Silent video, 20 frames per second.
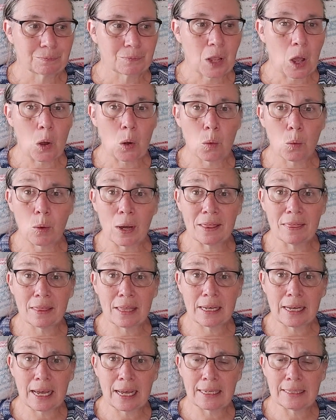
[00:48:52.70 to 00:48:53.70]
One
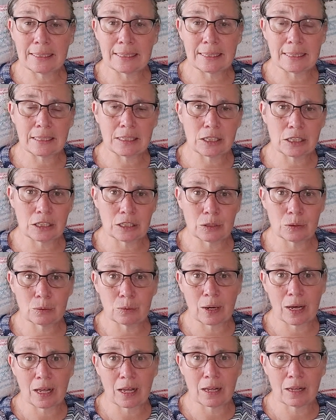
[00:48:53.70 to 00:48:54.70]
thing I did do
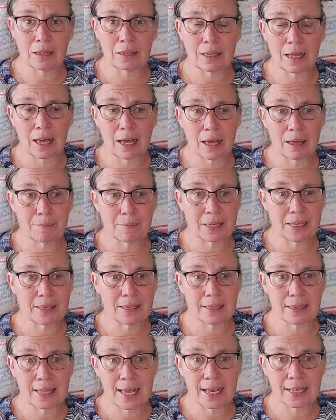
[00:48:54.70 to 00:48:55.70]
in
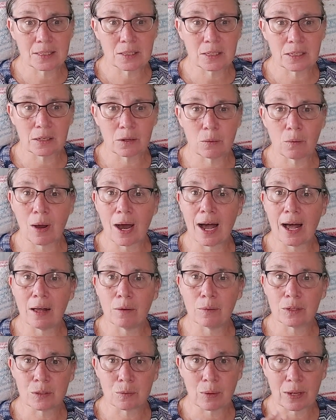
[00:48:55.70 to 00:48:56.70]
the last little while
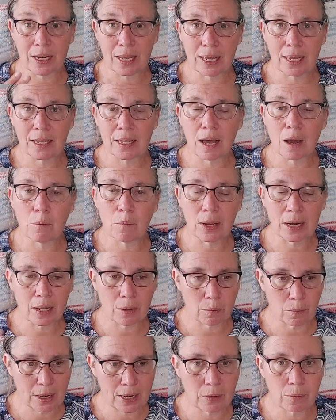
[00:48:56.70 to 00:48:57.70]
was when I
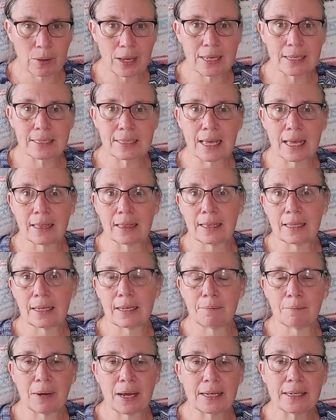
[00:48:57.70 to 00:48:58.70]
went away suddenly,
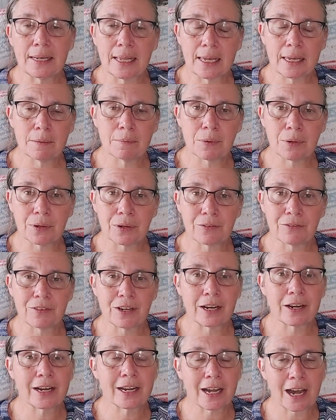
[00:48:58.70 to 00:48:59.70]
my neighbor
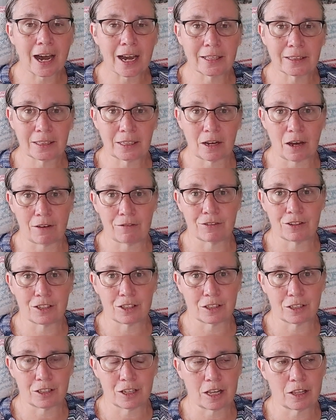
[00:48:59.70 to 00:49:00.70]
very kindly offered
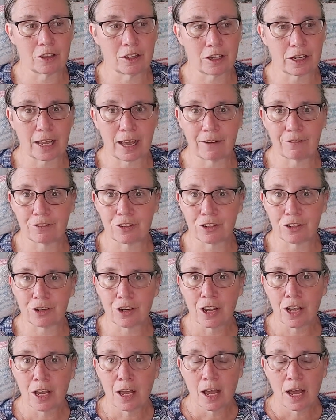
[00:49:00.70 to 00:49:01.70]
to look after.
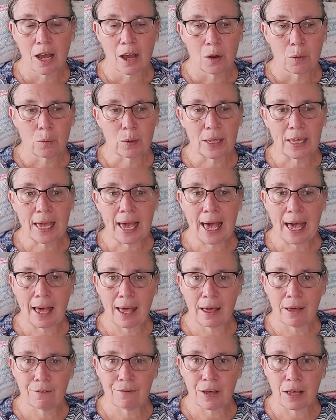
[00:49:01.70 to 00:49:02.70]
We
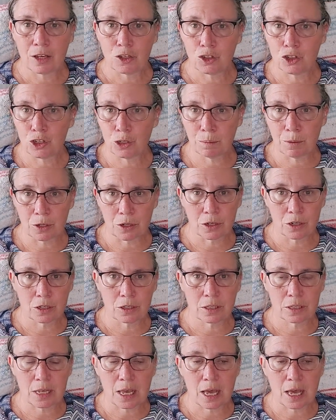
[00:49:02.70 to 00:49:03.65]
have 2 birds,